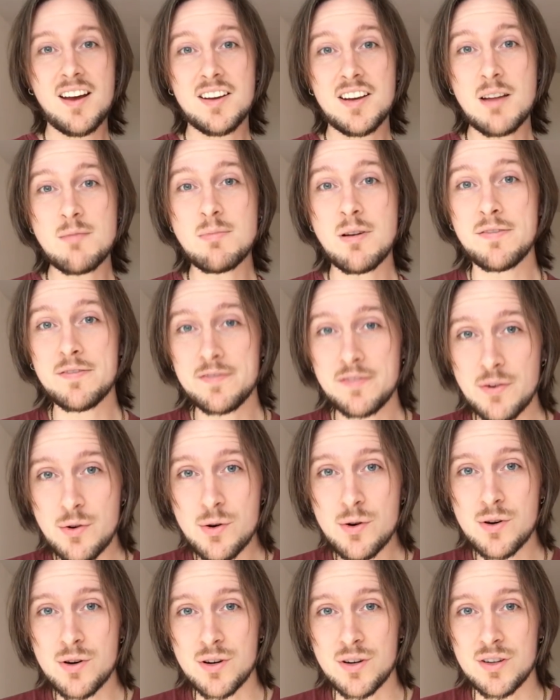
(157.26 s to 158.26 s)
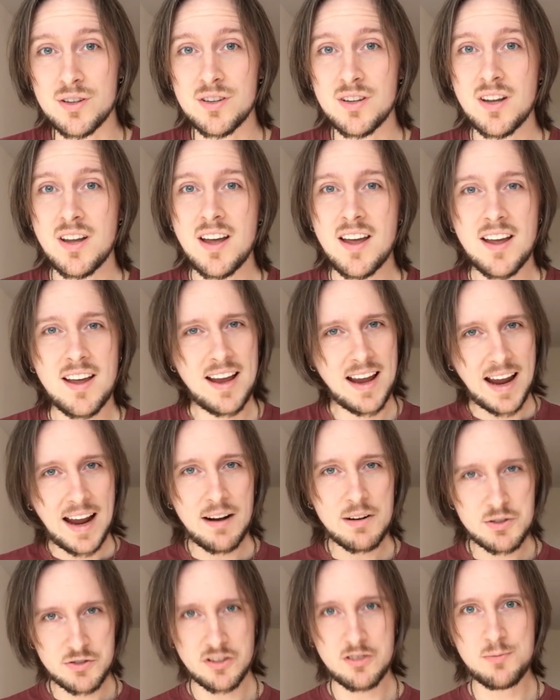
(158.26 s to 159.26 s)
Number four.
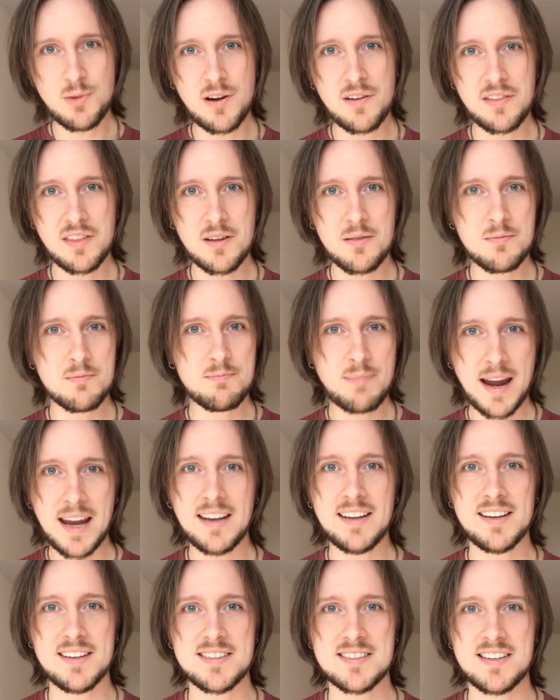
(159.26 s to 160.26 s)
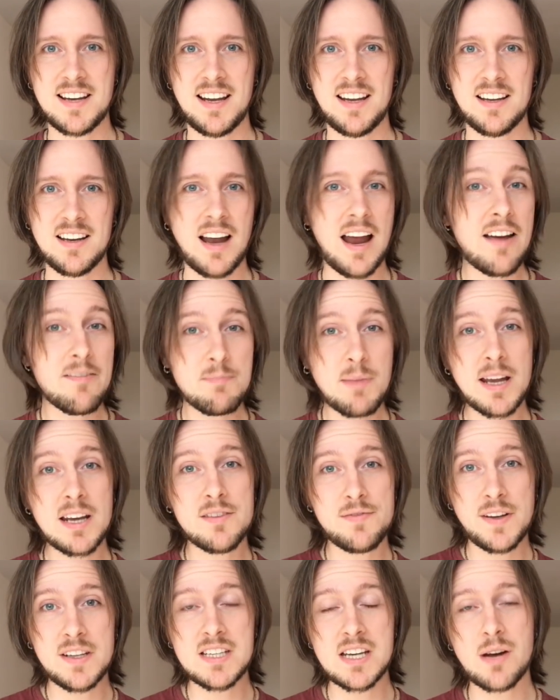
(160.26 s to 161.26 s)
How to remove them painlessly. I have made
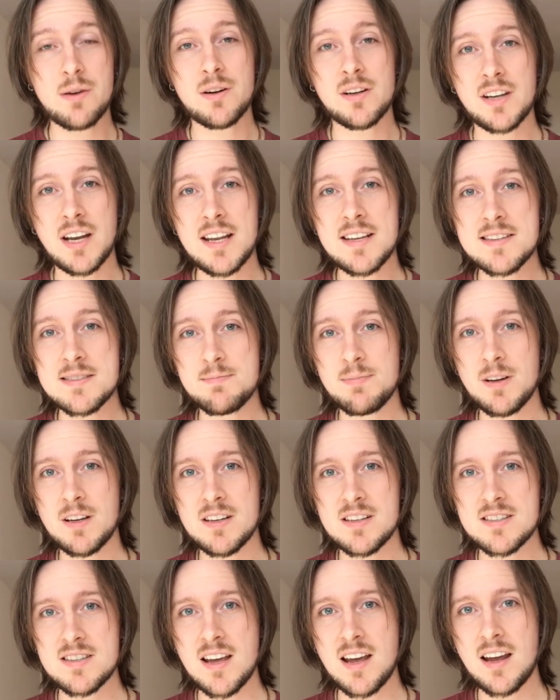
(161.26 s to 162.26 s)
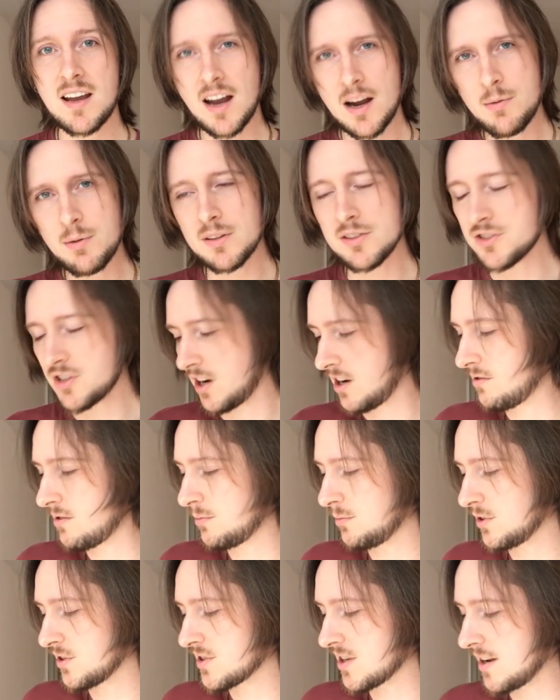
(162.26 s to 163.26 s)
a video on this, but uh, I will show you
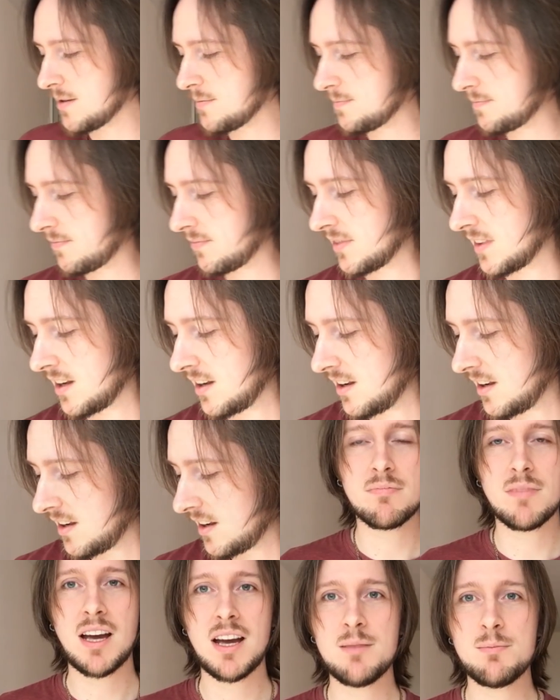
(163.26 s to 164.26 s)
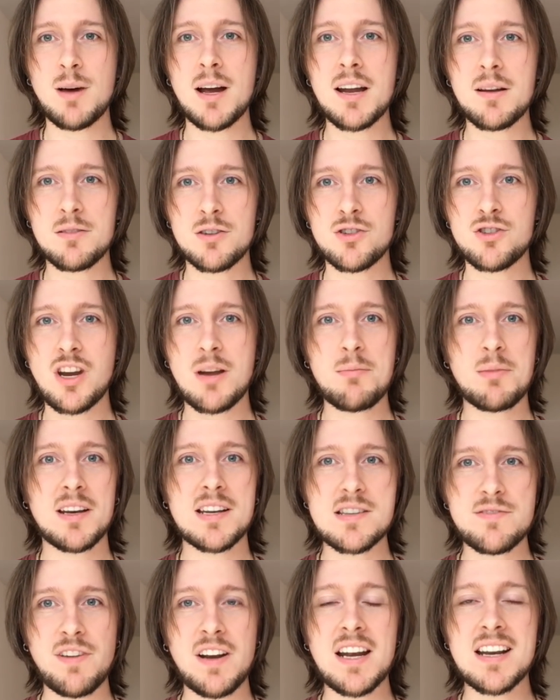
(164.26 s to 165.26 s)
one more time. Uh, my treatment
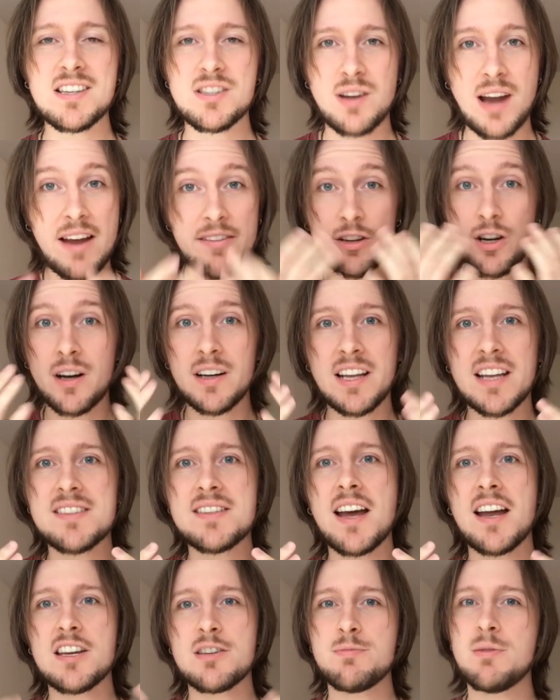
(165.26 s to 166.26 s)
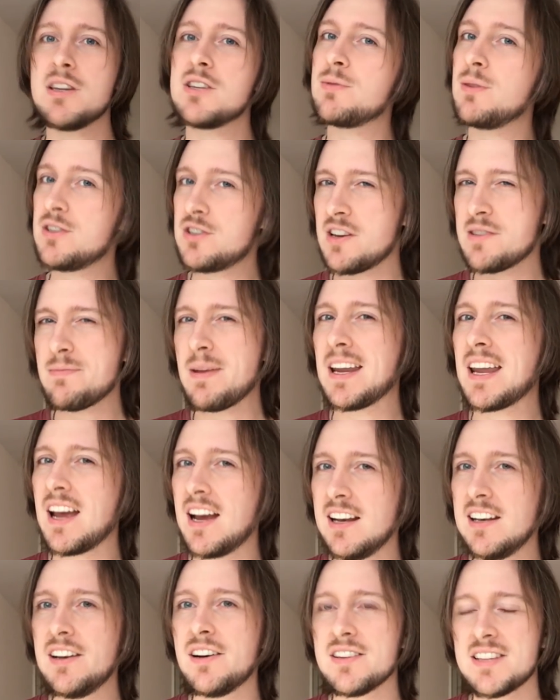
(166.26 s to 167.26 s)
is finished, so I haven't got any attachments, which does make it
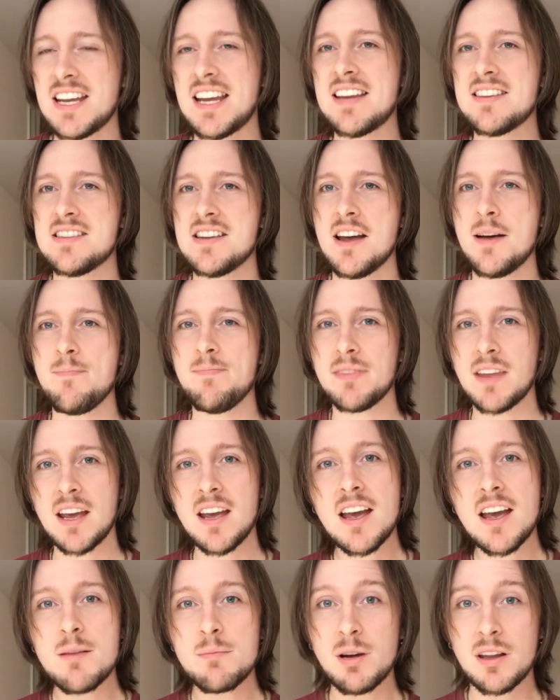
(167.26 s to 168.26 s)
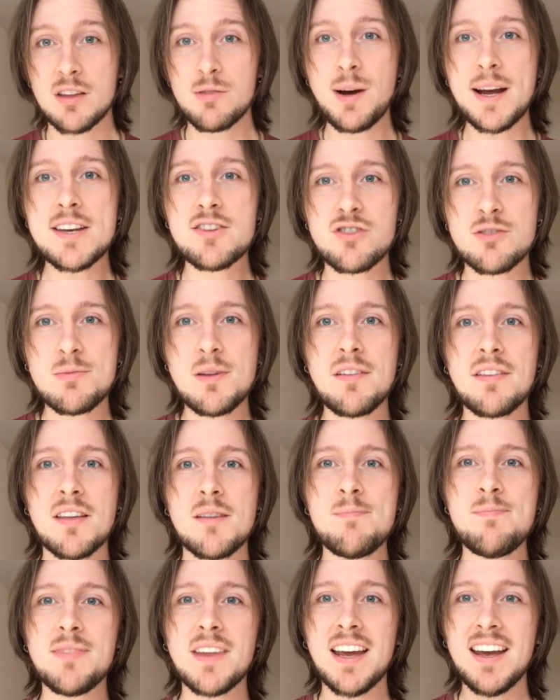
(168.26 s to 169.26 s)
a lot easier. But the way to remove
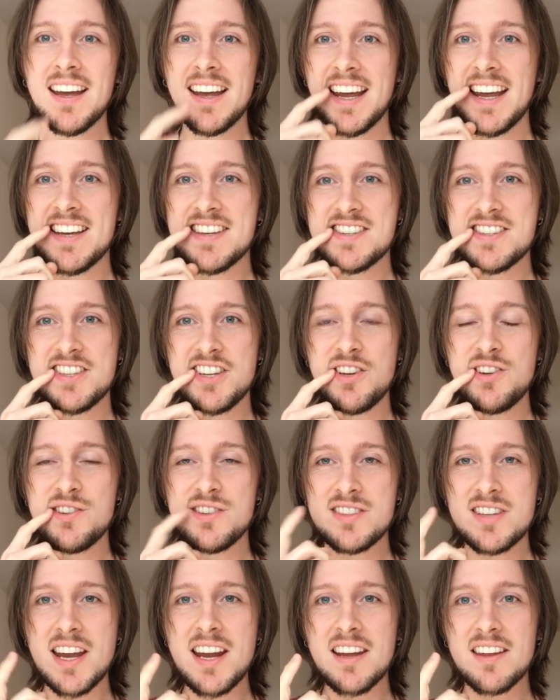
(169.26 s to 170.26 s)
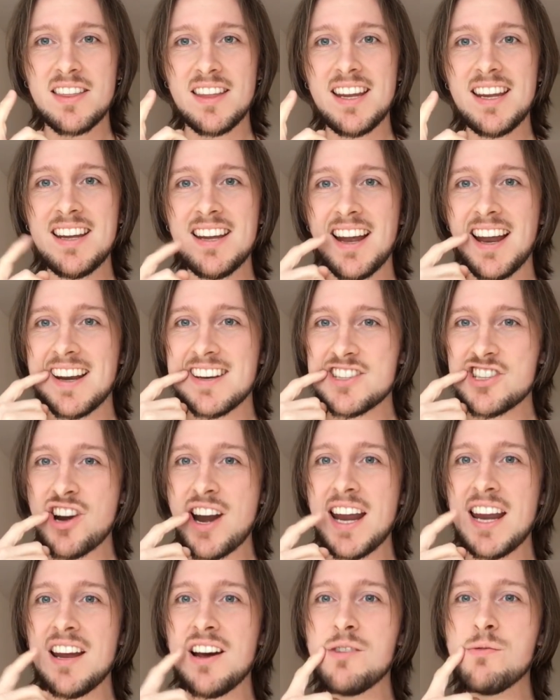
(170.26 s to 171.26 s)
them is to take the
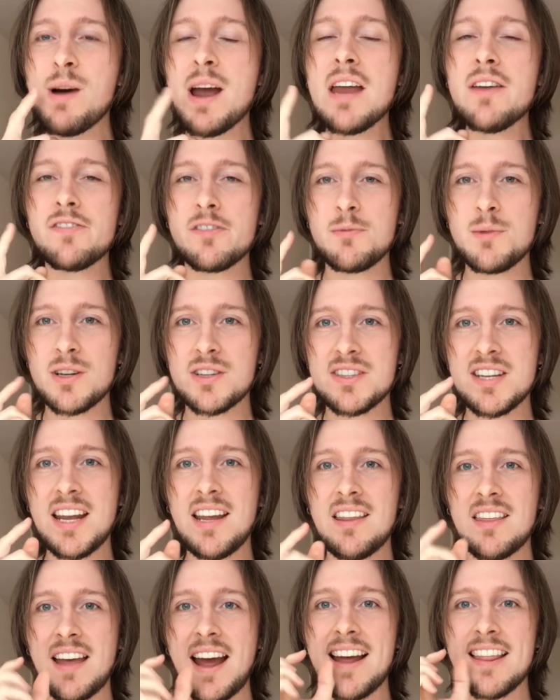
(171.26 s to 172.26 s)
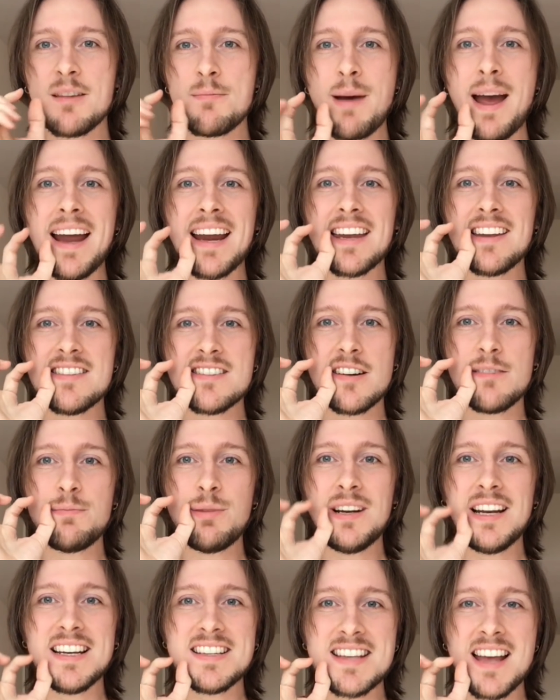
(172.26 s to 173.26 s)
tray away from your teeth at the back, so
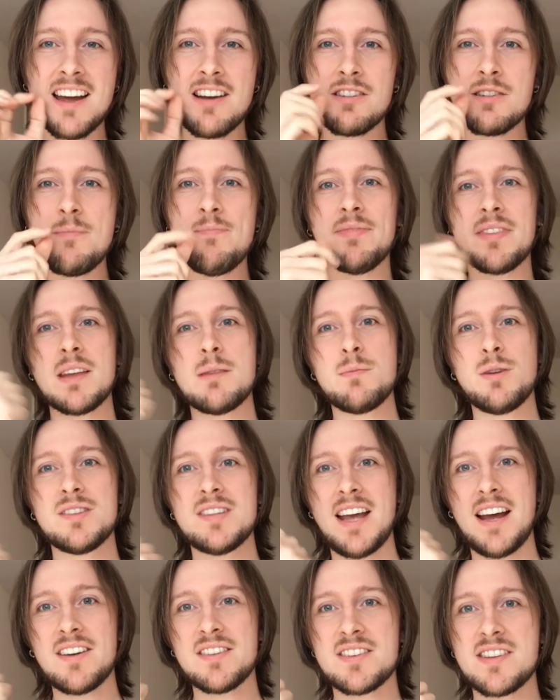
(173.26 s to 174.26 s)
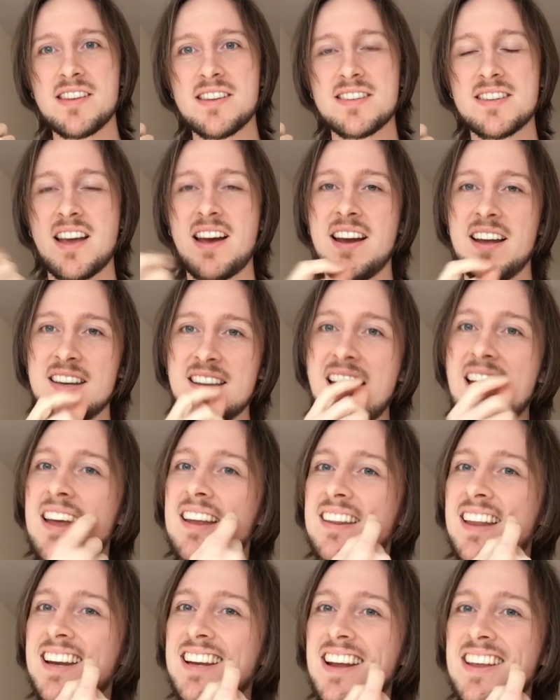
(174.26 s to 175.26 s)
pull it down, put it out to the side,
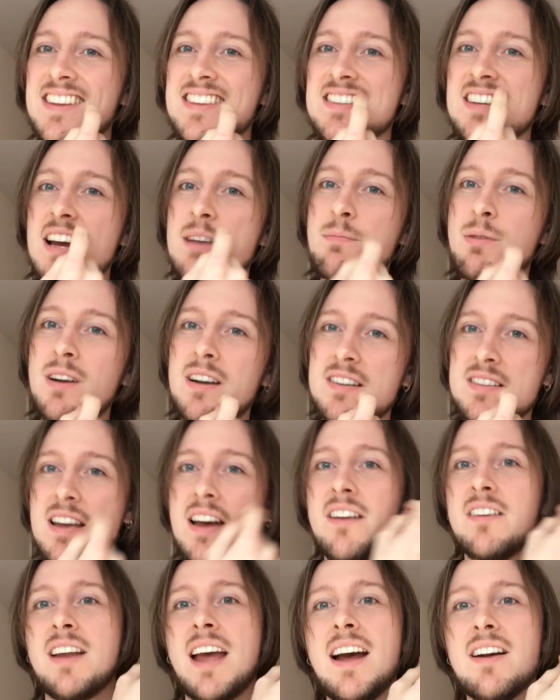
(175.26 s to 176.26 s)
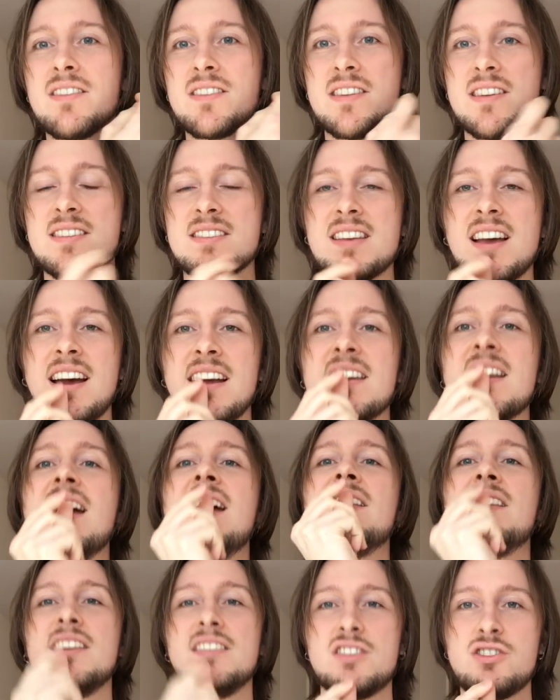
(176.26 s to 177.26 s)
then the other side, pull it down, out to the side,
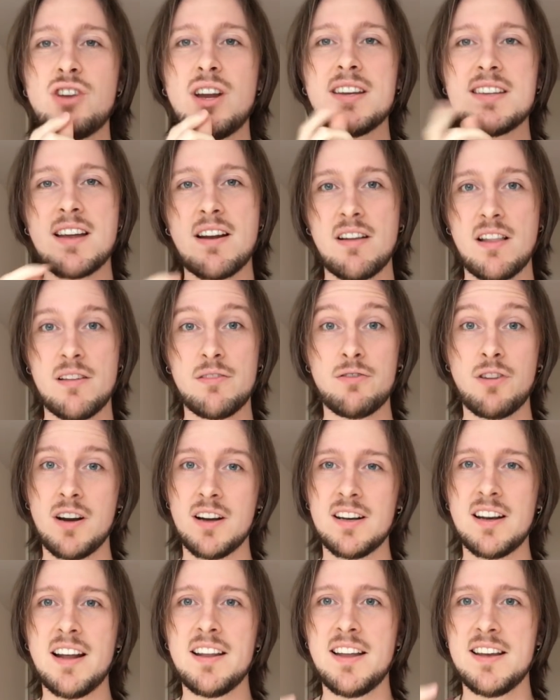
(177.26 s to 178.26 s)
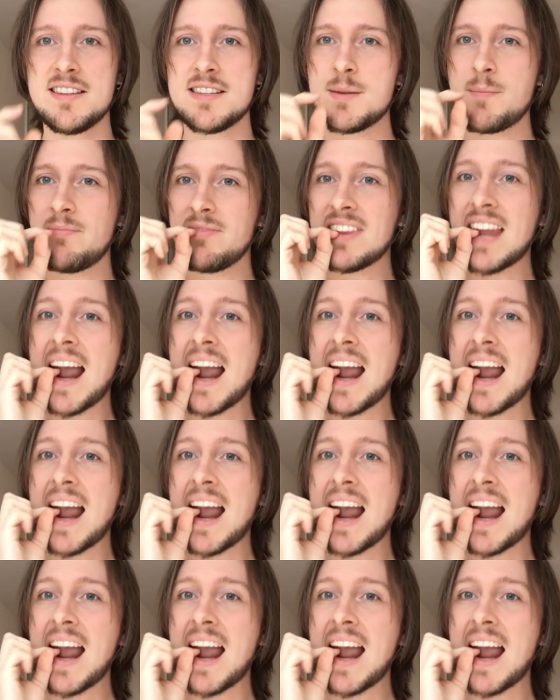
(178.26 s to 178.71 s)
then straight down at the front, like this.